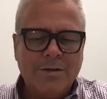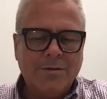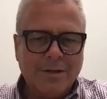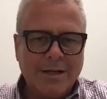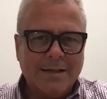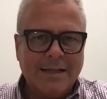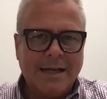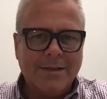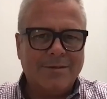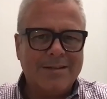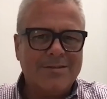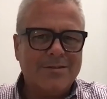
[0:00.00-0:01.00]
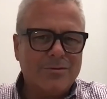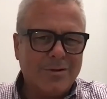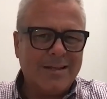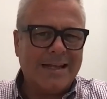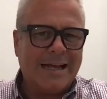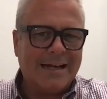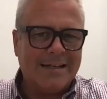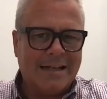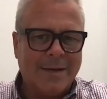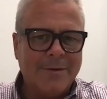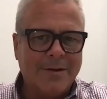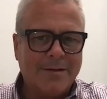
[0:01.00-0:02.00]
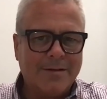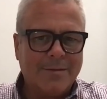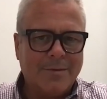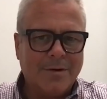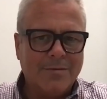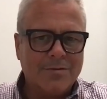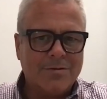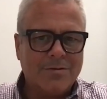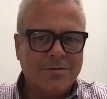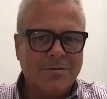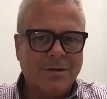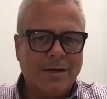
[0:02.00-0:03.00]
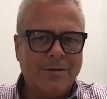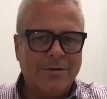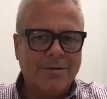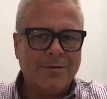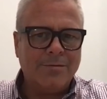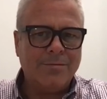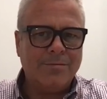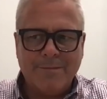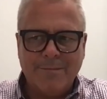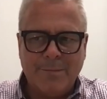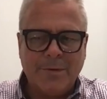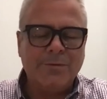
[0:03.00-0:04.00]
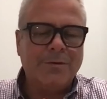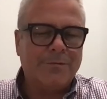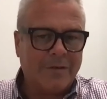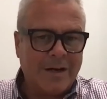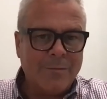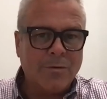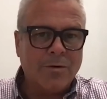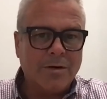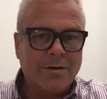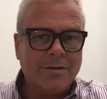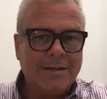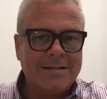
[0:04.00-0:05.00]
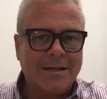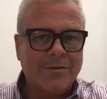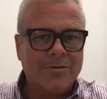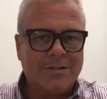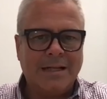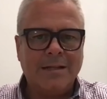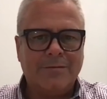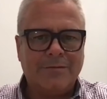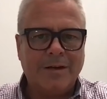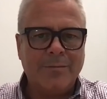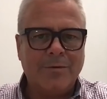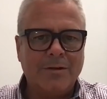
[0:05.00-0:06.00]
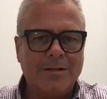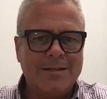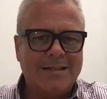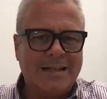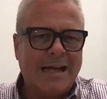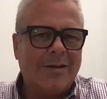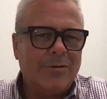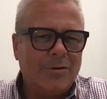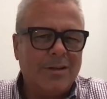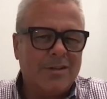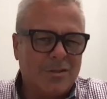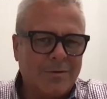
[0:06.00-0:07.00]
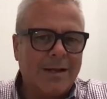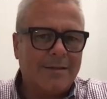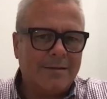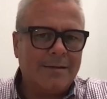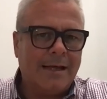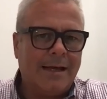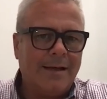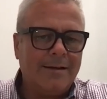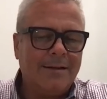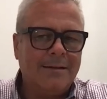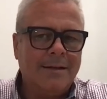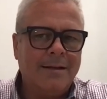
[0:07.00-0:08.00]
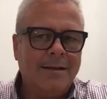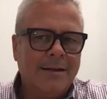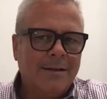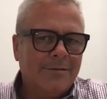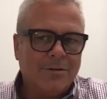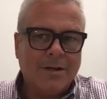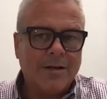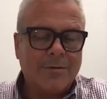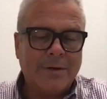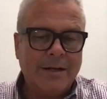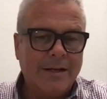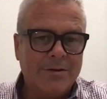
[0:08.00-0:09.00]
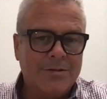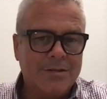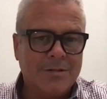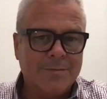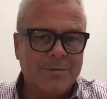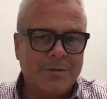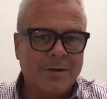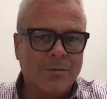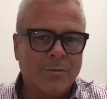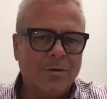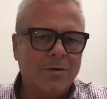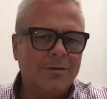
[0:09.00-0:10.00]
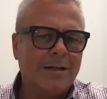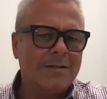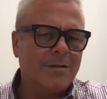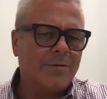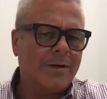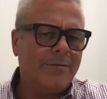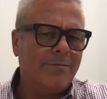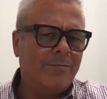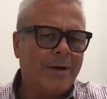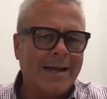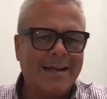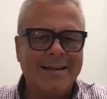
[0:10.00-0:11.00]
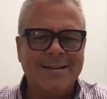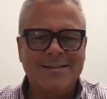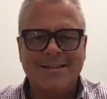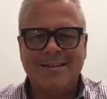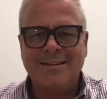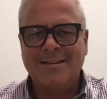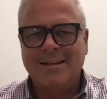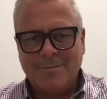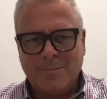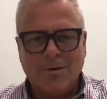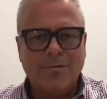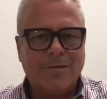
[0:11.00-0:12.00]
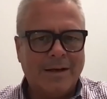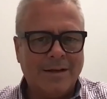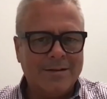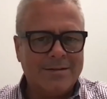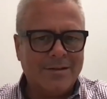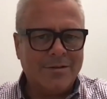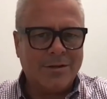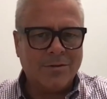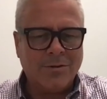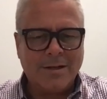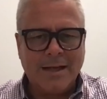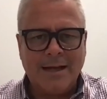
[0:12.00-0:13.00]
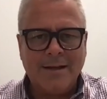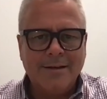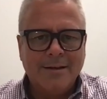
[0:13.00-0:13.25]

look at that, that's the sort of the academic approach to how do you build the framework or at least understand the framework to see how you can strengthen that. And then there are a lot of great ecosystems around the world, lots of great rankings and profiles that you can look at.